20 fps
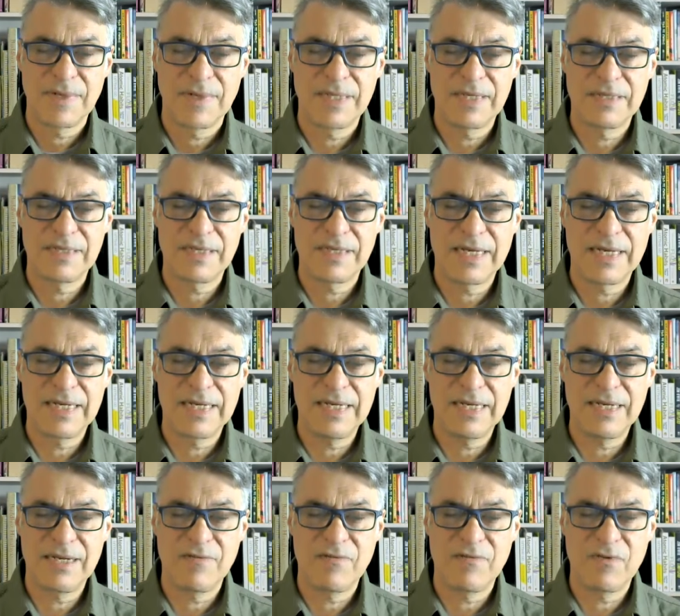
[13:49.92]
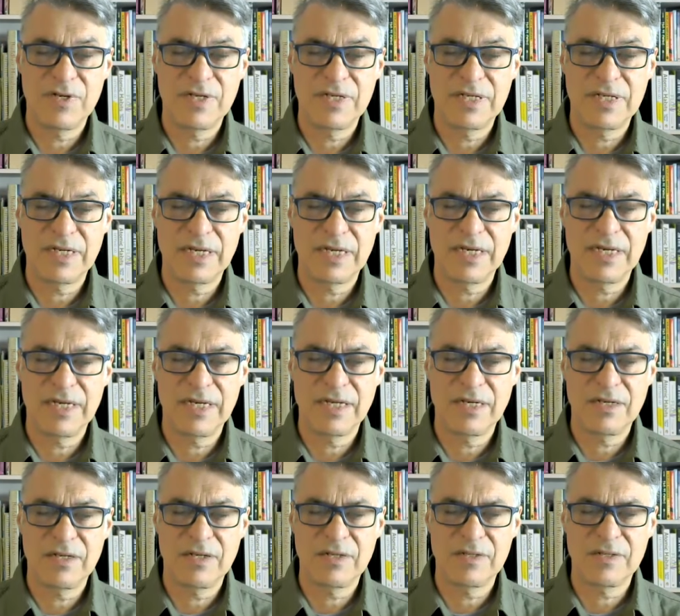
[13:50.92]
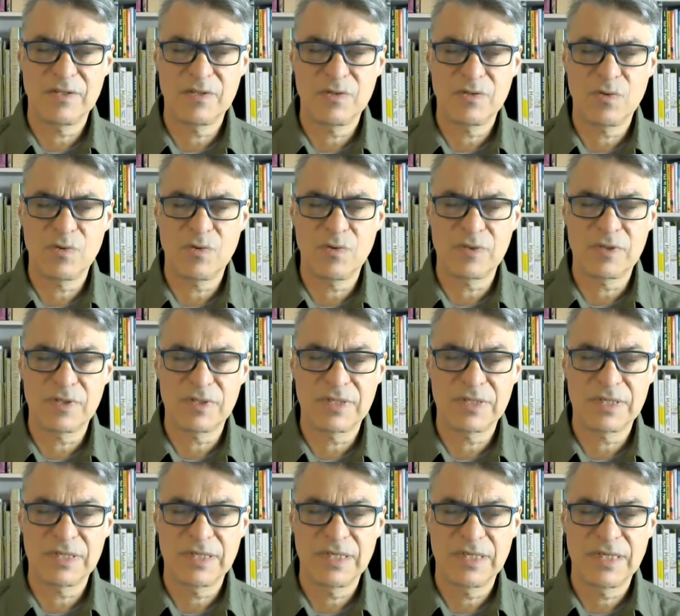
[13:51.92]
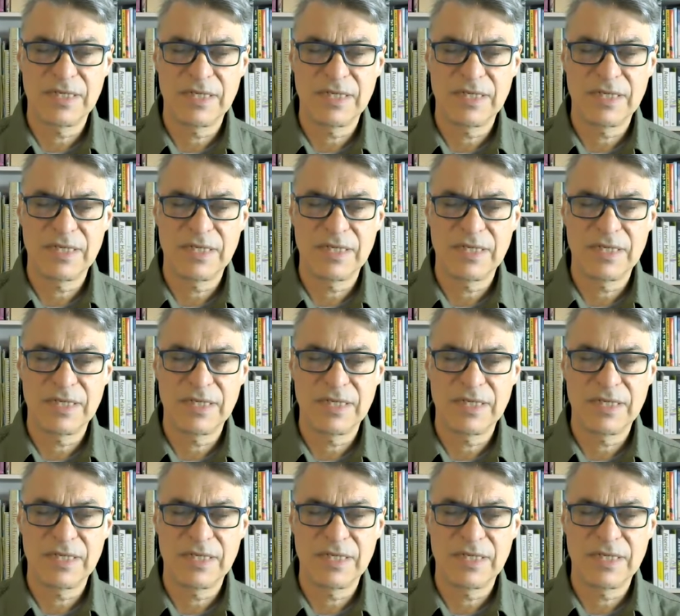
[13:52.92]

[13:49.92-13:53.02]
And this idea of returning to source,